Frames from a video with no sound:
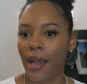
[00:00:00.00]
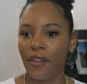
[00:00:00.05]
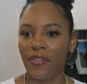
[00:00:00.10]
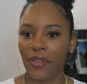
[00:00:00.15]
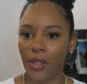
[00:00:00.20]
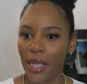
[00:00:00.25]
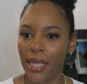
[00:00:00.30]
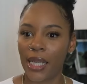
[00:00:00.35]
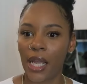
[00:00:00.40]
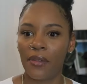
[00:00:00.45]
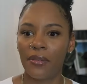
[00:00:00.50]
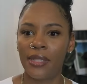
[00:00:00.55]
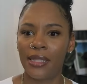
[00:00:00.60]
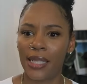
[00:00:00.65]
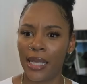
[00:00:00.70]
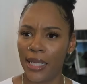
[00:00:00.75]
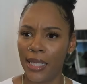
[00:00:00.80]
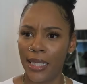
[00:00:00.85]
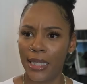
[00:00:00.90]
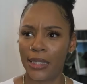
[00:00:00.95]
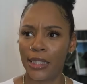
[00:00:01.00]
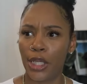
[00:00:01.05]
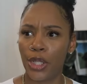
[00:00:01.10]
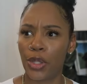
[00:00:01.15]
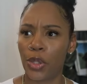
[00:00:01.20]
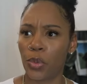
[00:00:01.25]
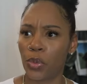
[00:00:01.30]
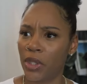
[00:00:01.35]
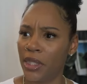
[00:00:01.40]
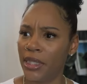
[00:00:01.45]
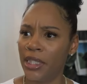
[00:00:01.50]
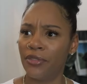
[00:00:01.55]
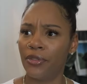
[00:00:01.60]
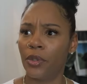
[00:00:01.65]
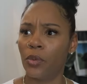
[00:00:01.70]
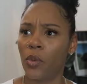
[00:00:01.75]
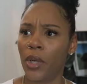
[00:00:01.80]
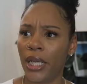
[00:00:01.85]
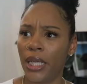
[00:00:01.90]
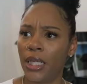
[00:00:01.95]
I feel like I've said it three
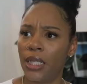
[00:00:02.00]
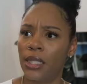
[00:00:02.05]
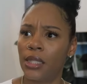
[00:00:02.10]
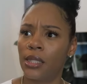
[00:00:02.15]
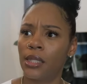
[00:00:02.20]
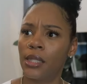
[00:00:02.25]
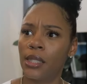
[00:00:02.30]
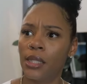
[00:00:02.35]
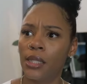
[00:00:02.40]
different ways.